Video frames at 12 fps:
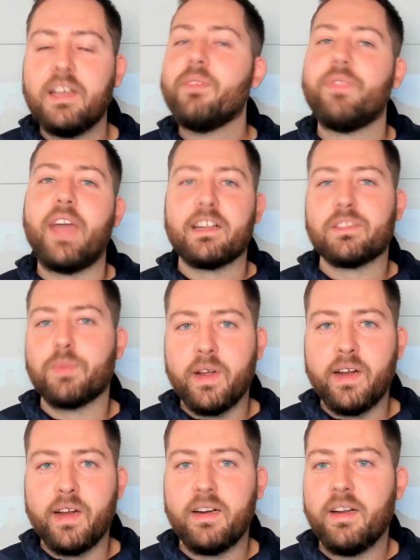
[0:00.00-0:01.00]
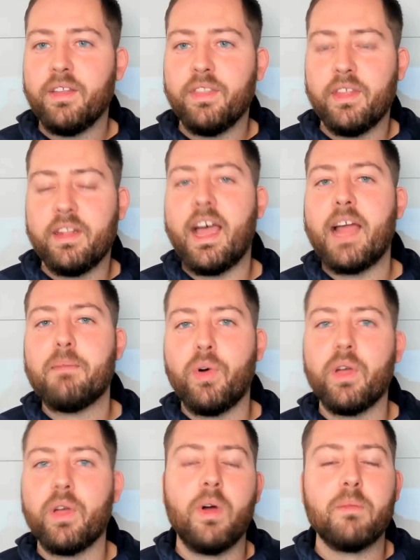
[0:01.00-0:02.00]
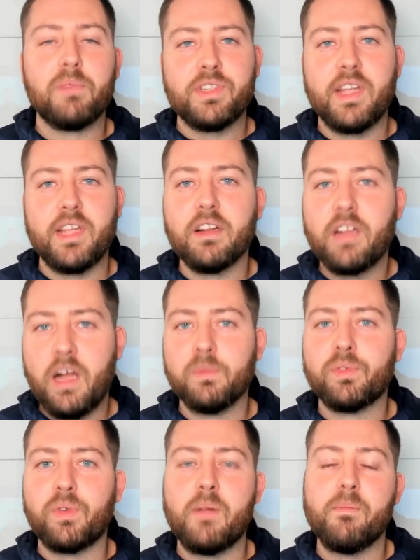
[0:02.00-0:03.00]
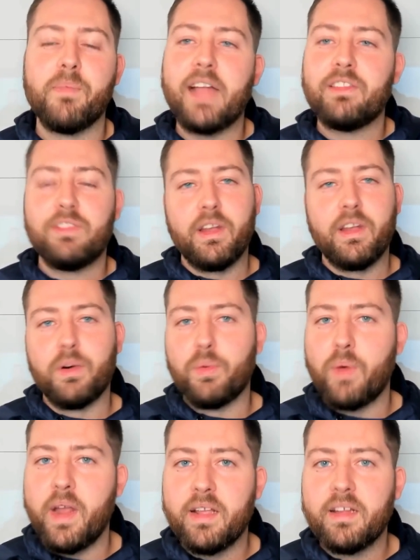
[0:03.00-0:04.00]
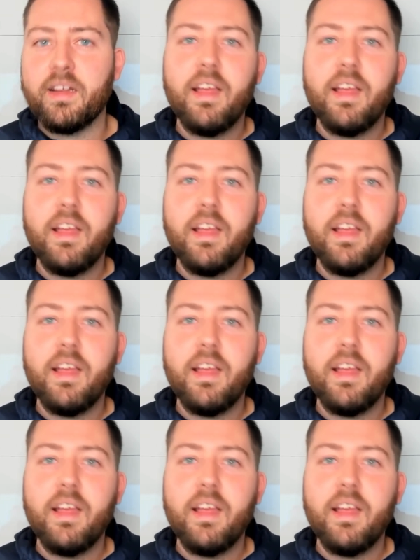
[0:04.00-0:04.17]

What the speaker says: that's where the 9.1% comes from. That's their rake.